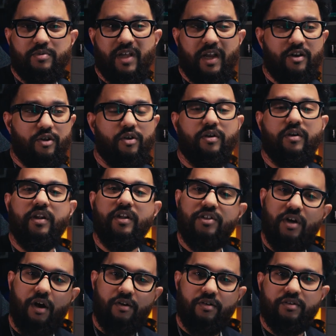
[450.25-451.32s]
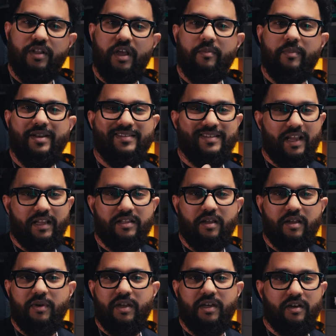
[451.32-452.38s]
and you can reach out to them and send
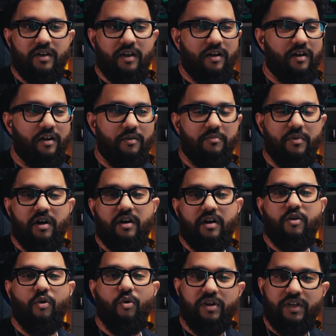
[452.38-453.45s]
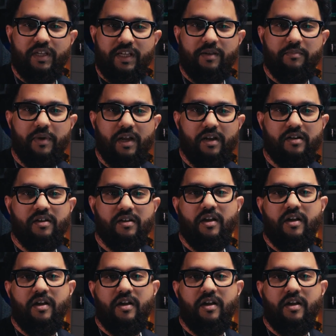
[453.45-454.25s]
them a cold email